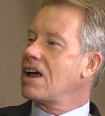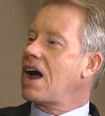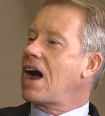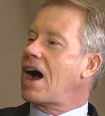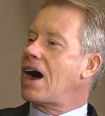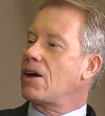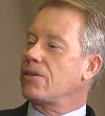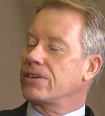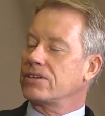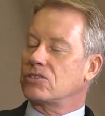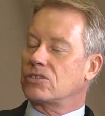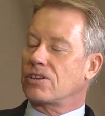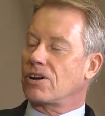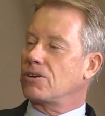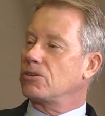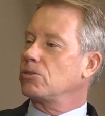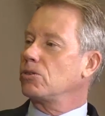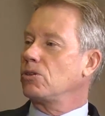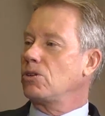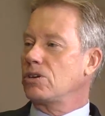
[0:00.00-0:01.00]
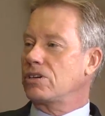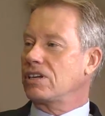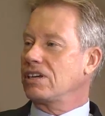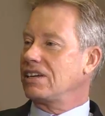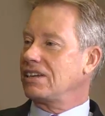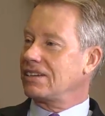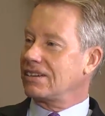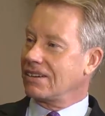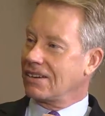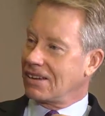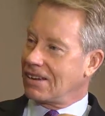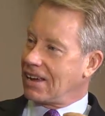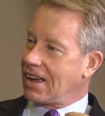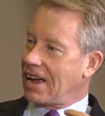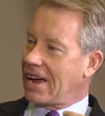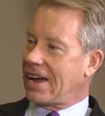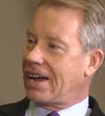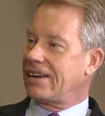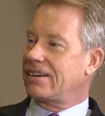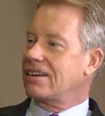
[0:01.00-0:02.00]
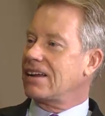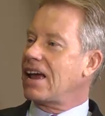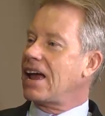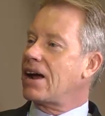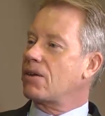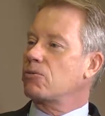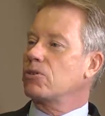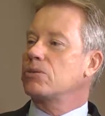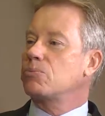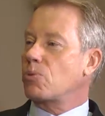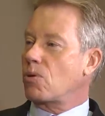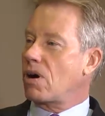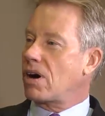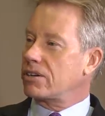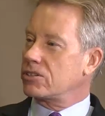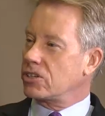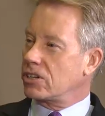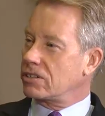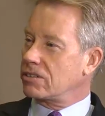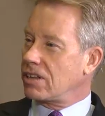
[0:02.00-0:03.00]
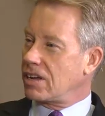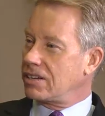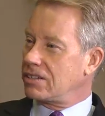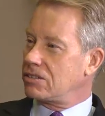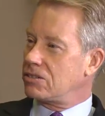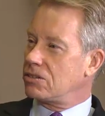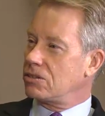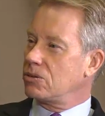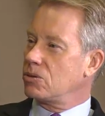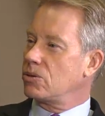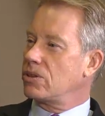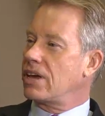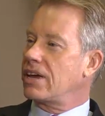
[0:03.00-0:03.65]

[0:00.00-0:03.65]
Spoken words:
how they start looking at every project they do.